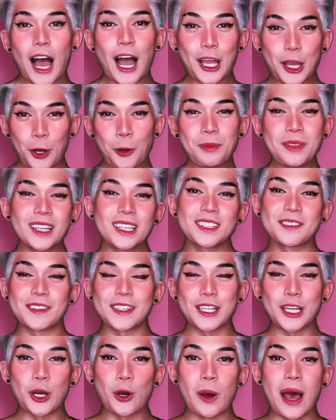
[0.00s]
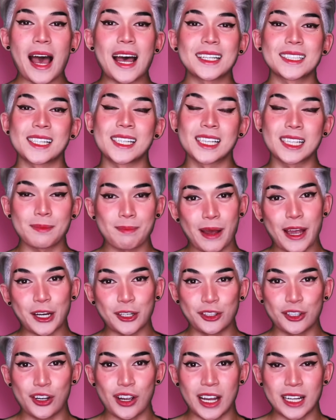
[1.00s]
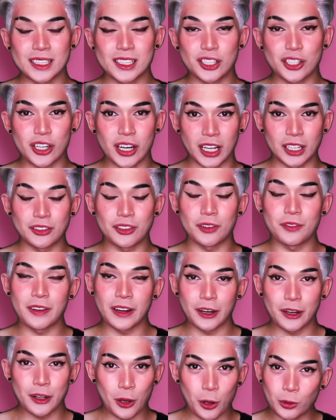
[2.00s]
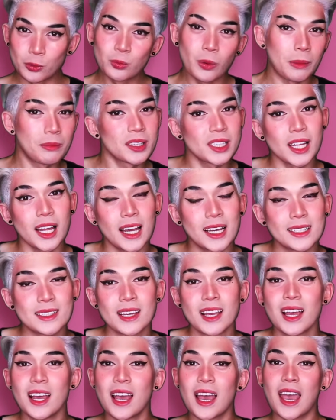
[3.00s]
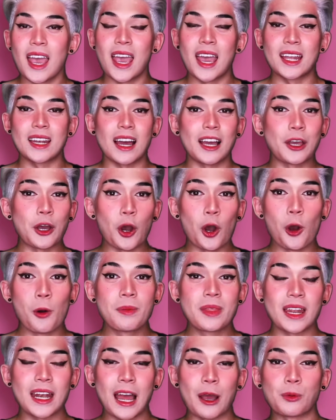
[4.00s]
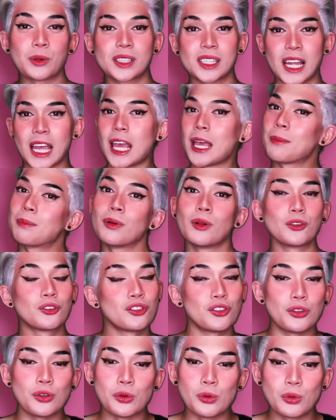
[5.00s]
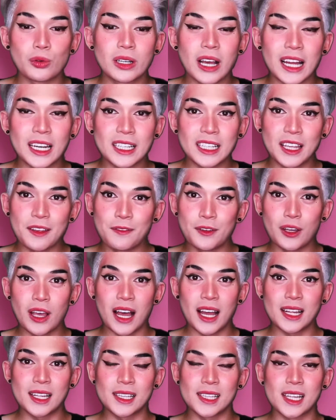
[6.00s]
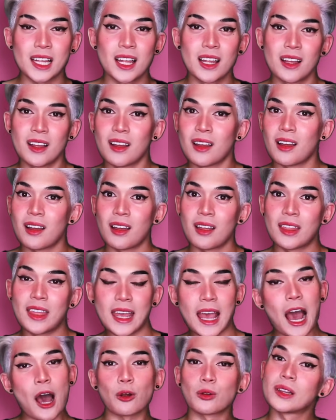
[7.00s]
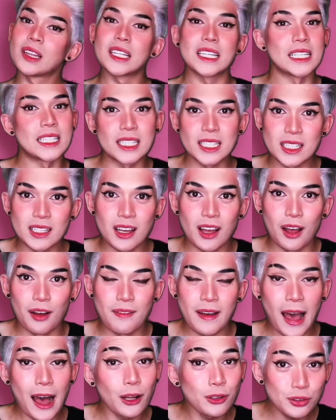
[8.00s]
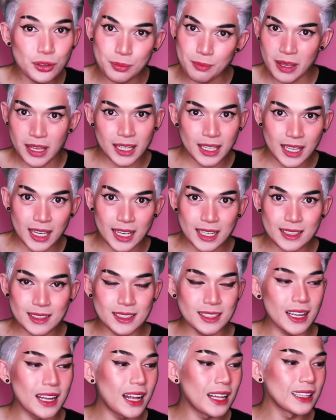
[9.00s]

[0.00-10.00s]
I hope this video has inspired you guys to create your very own website. And I hope that I was able to kind of give you guys the outlet of how to make it.